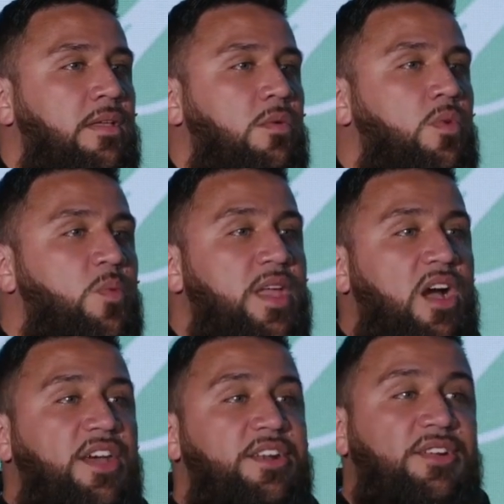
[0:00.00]
When we
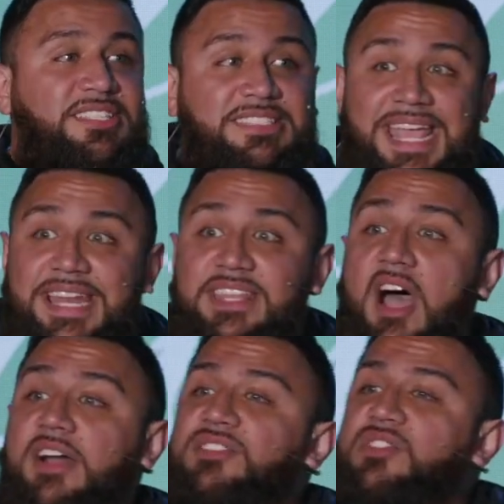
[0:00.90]
understand
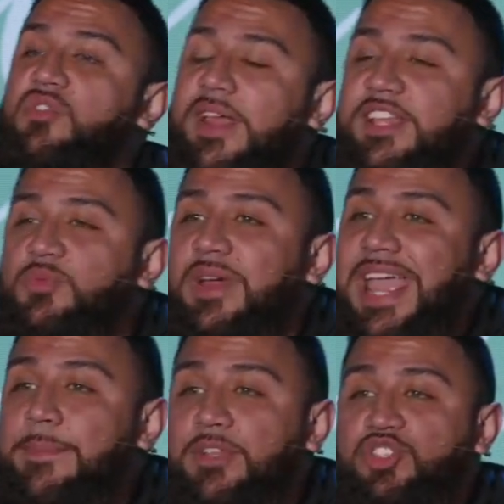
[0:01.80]
God's grace, we're
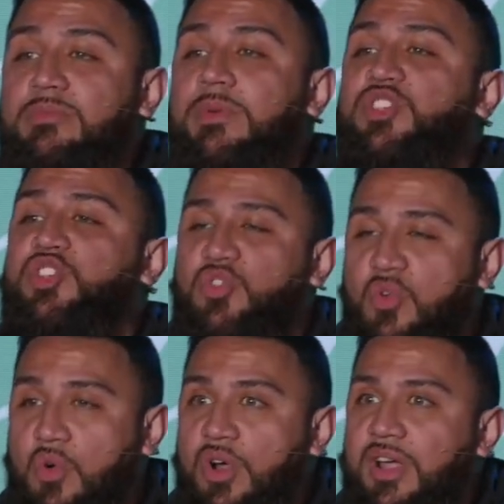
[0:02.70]
able to
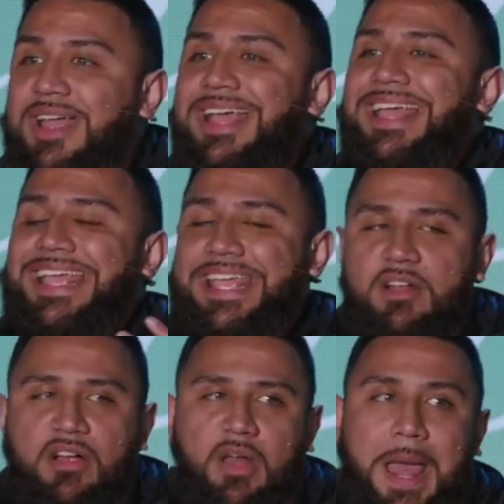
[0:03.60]
mature in
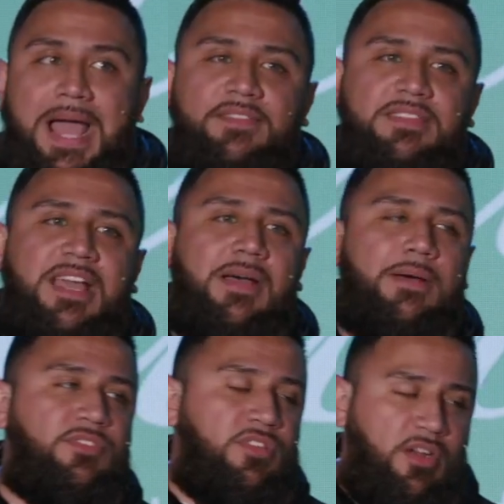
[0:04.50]
our lives. Now, I
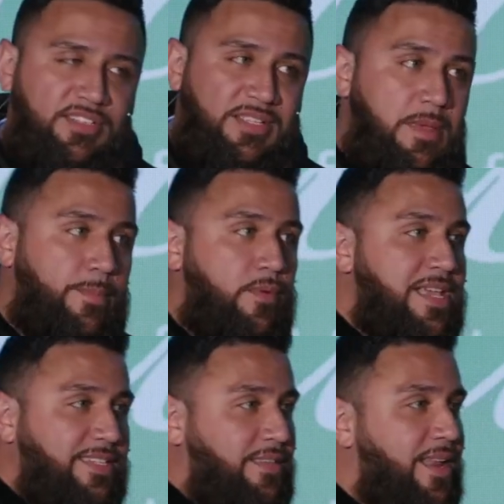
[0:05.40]
was talking to some people
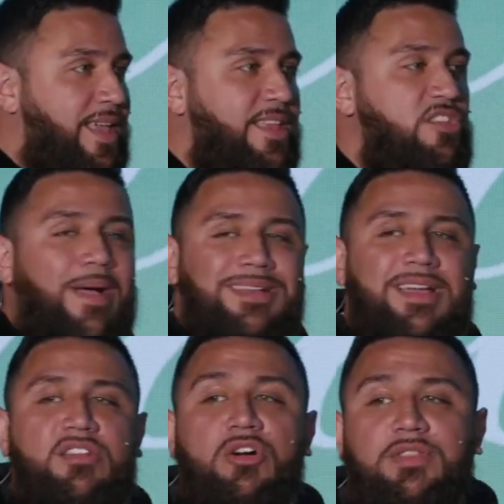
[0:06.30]
yesterday, and you might
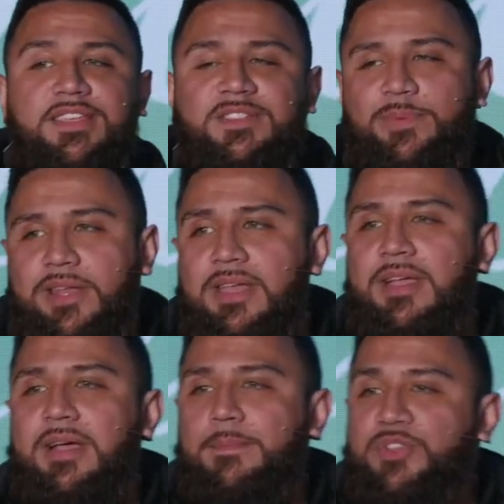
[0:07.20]
not know this, but
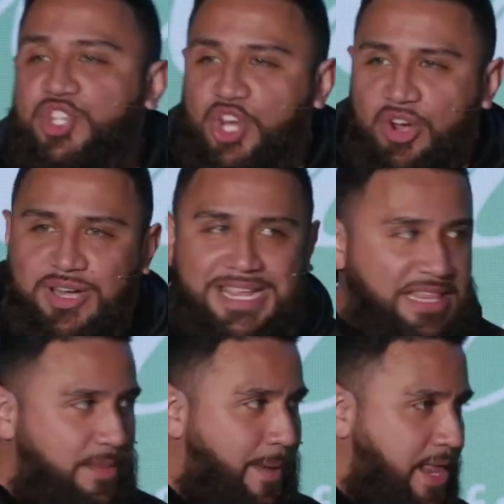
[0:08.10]
Maturity
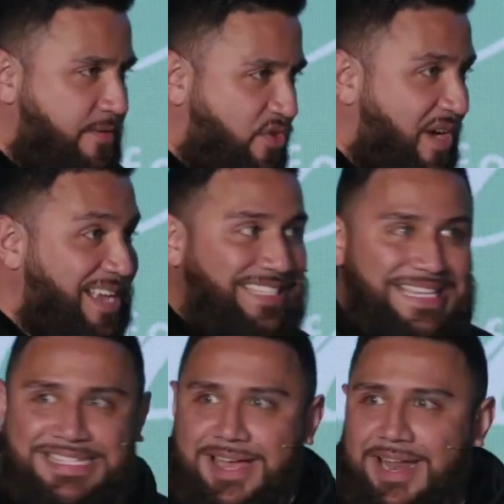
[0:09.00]
in the body of Christ
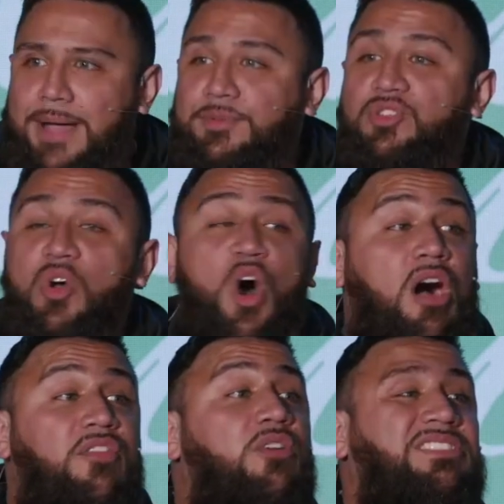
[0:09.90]
is not optional,
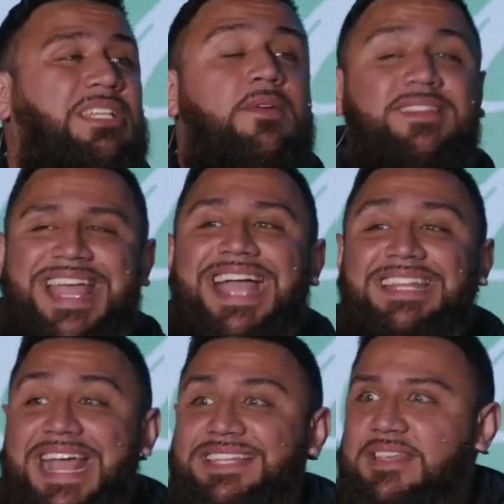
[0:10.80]
although some of us act
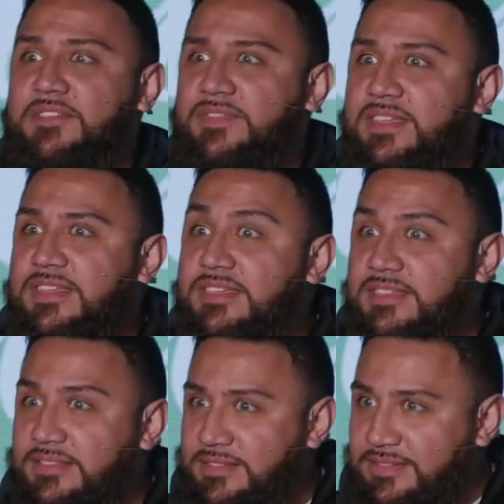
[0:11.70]
as if it is.